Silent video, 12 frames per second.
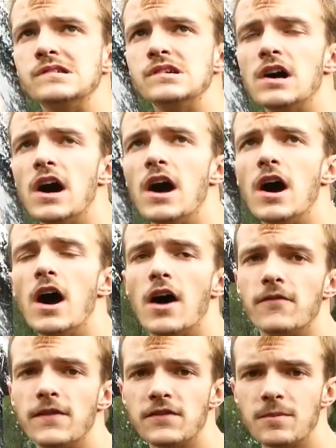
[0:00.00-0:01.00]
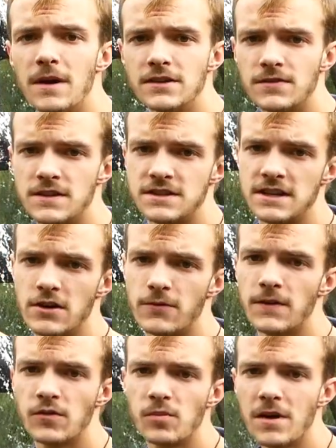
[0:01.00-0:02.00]
£50 for the seal,
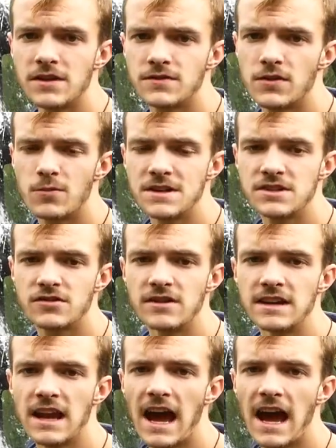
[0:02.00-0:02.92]
£50 for the windscreen,